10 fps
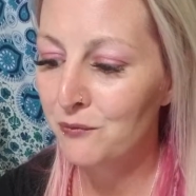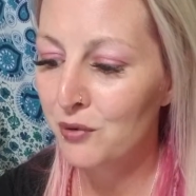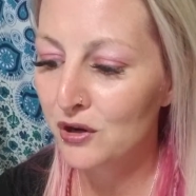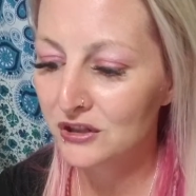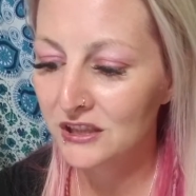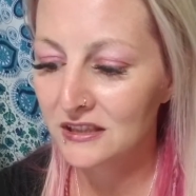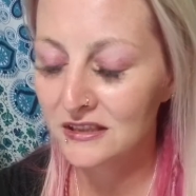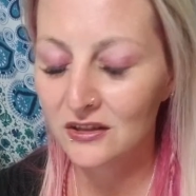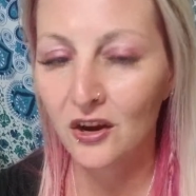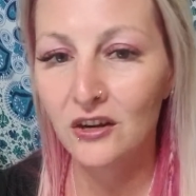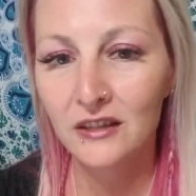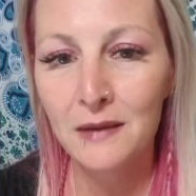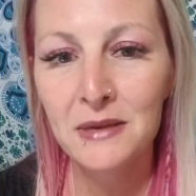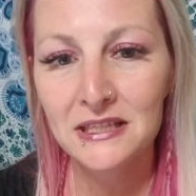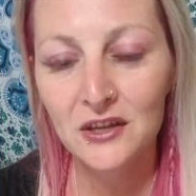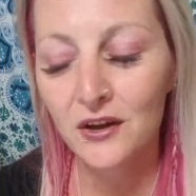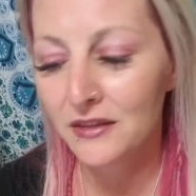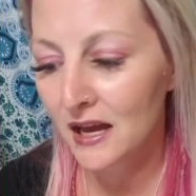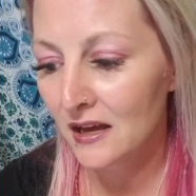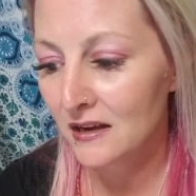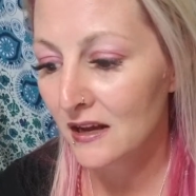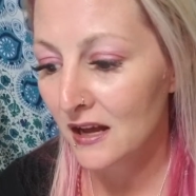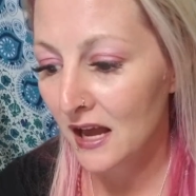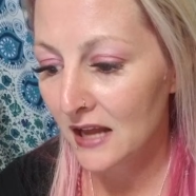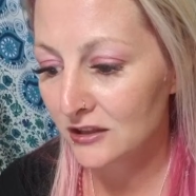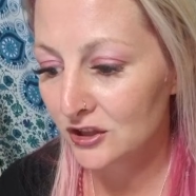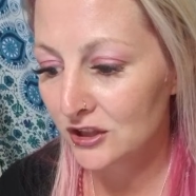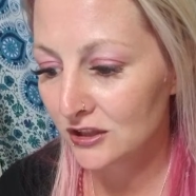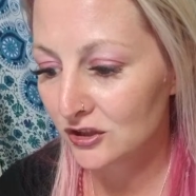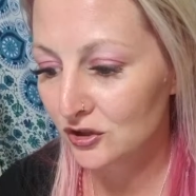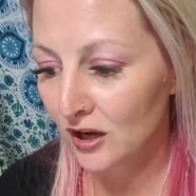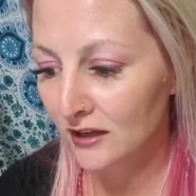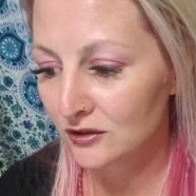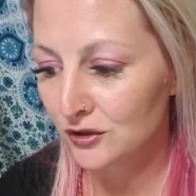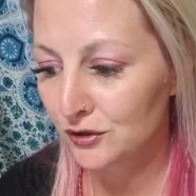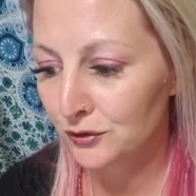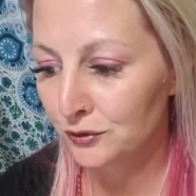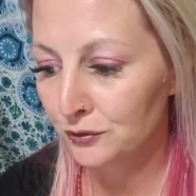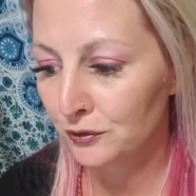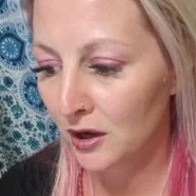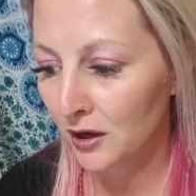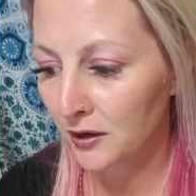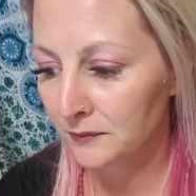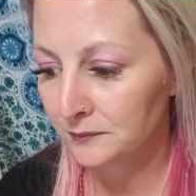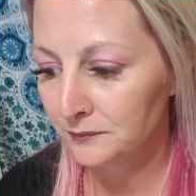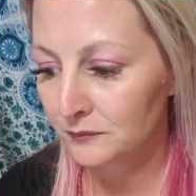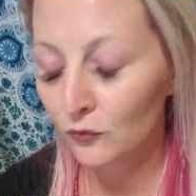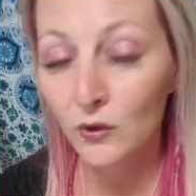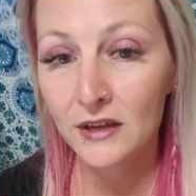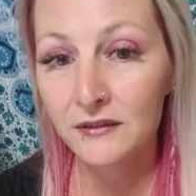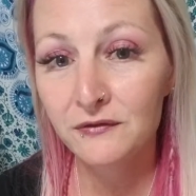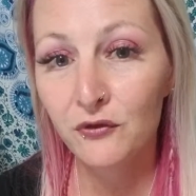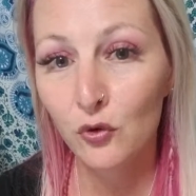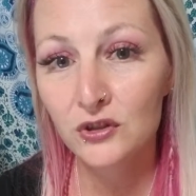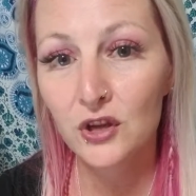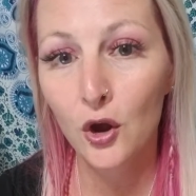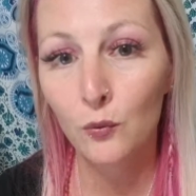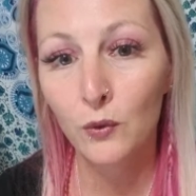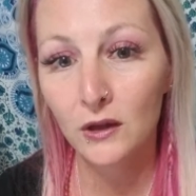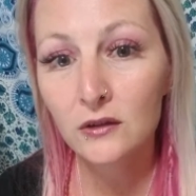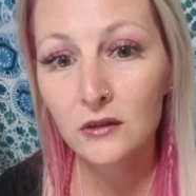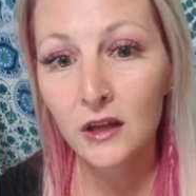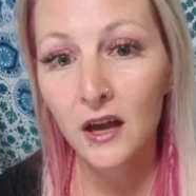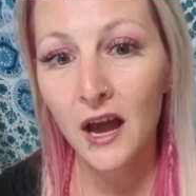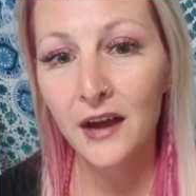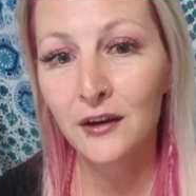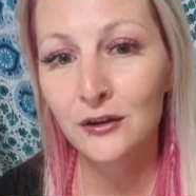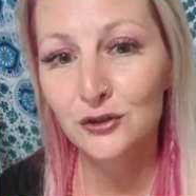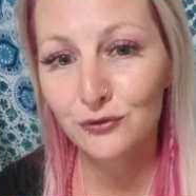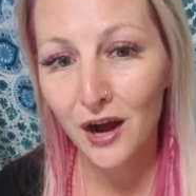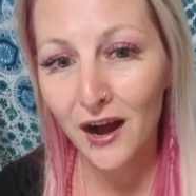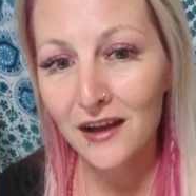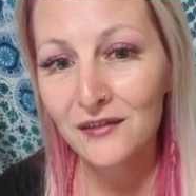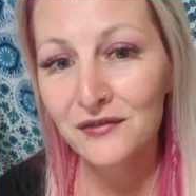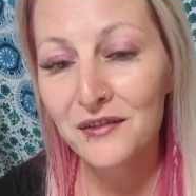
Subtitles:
pushes our limits on that. It's just trying to reinforce our will and our drive.